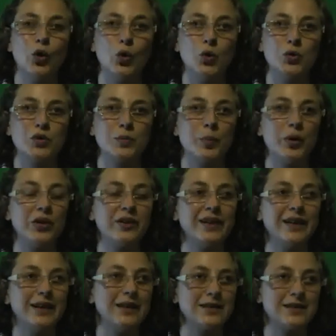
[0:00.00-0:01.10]
or to put
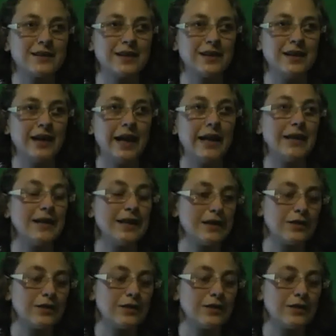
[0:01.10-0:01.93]
things in and